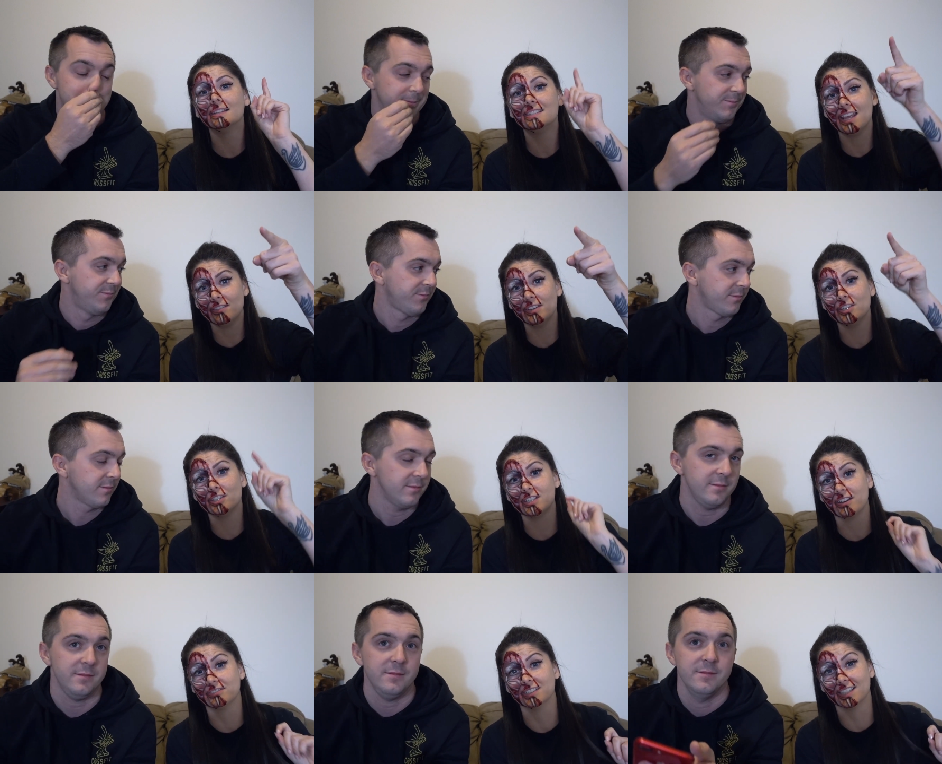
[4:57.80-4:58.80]
Speaker 1: David, you're
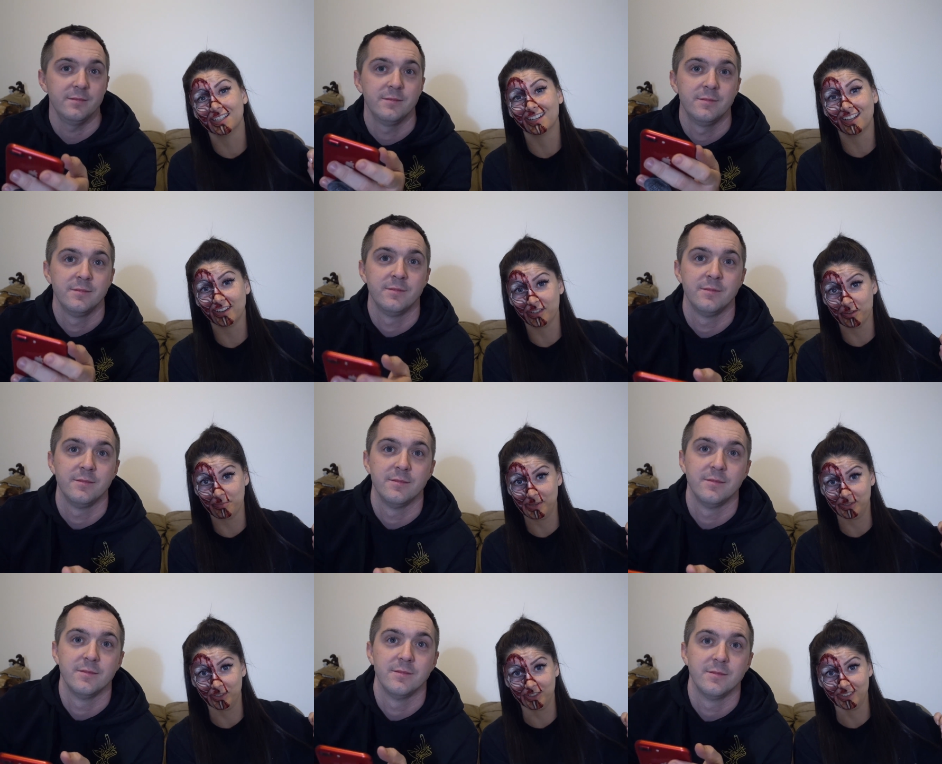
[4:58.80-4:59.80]
definitely going to get to the
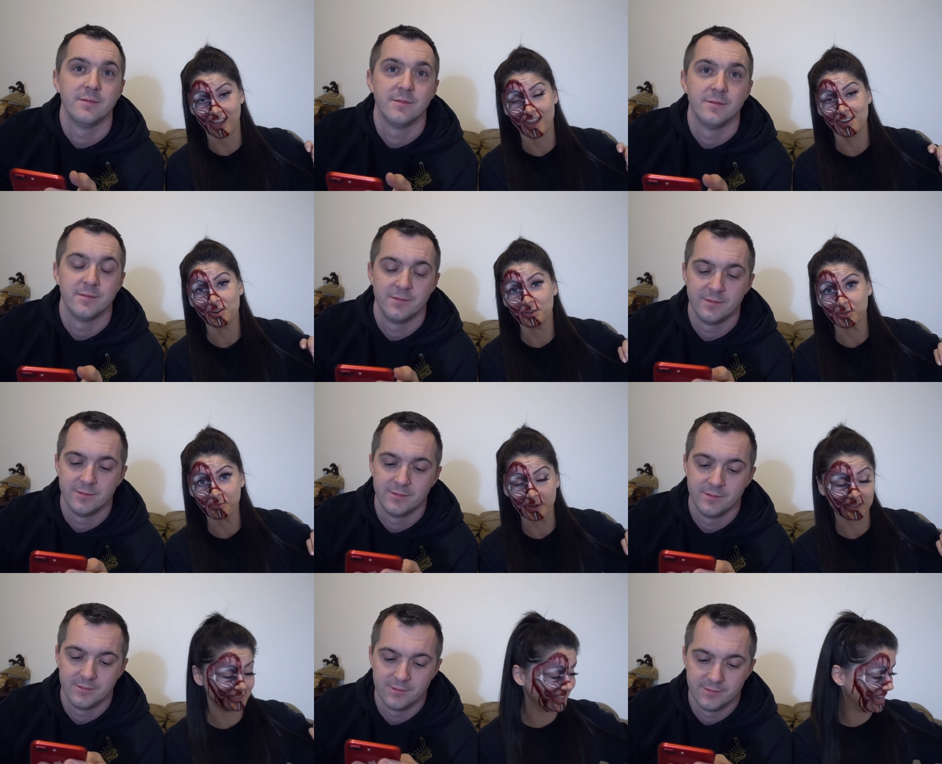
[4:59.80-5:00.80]
Pistols. I know you will.
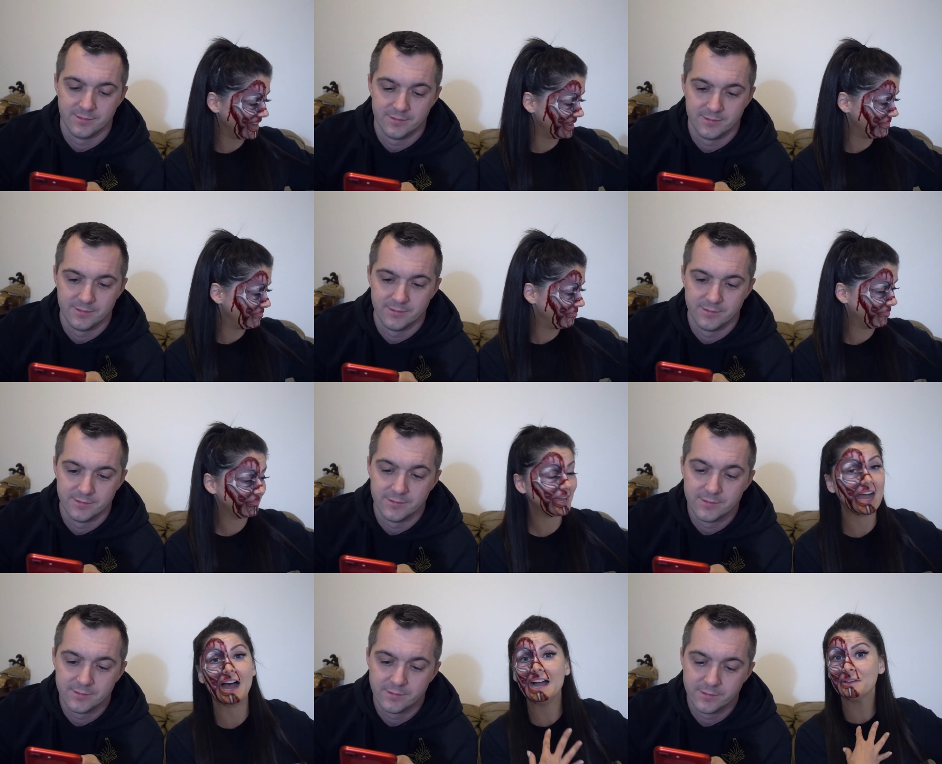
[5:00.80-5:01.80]

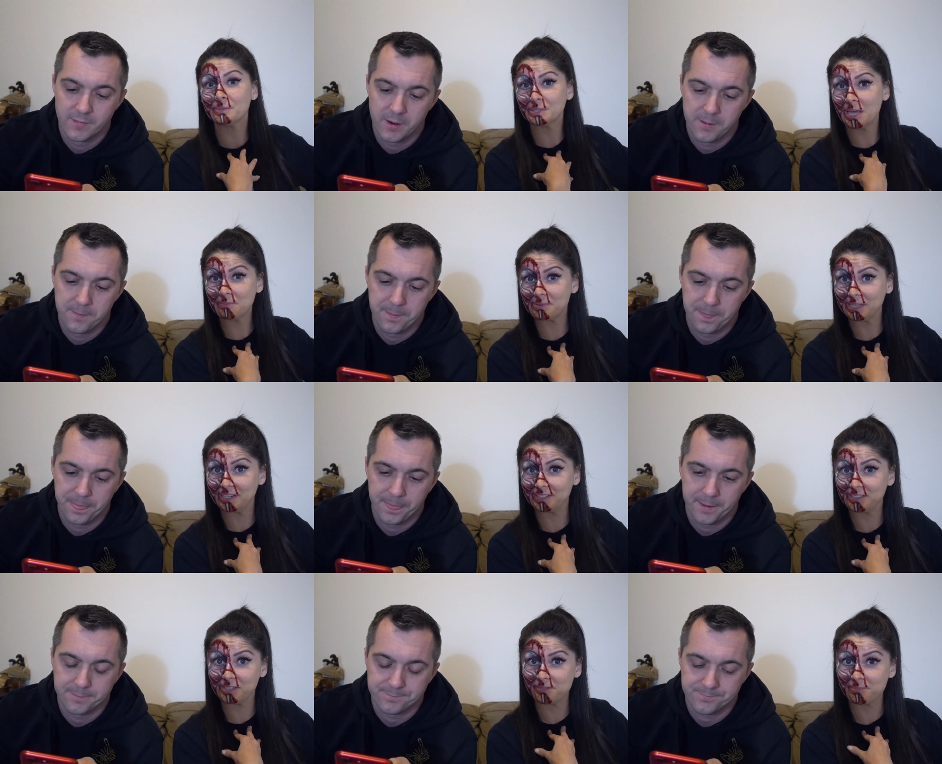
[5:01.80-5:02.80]
I will not be getting
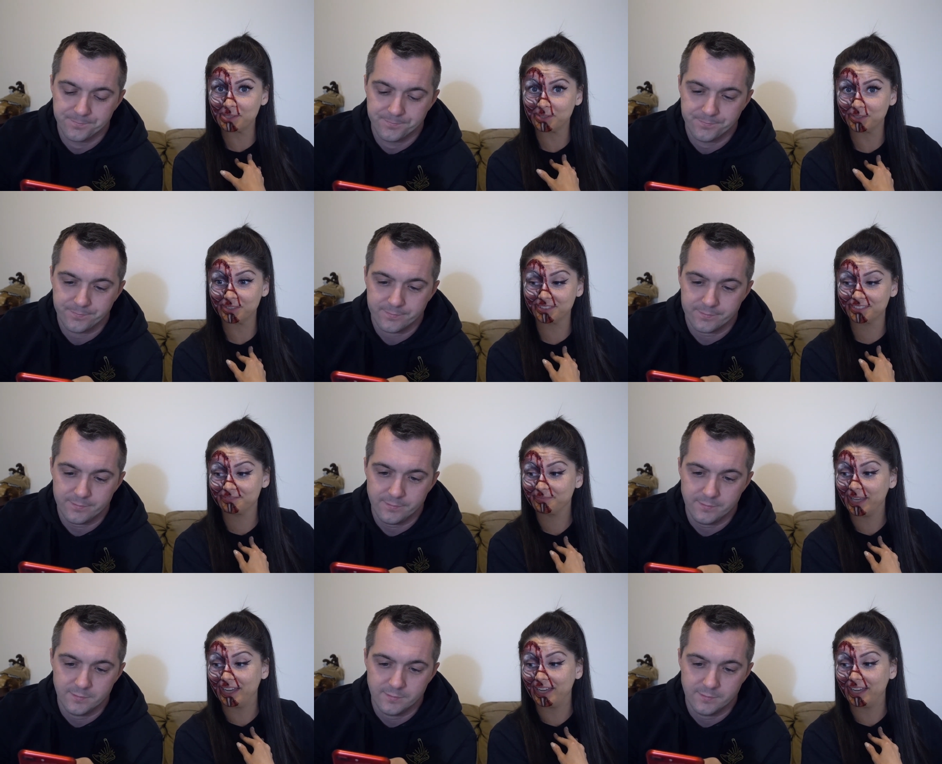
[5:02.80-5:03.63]
to the Pistols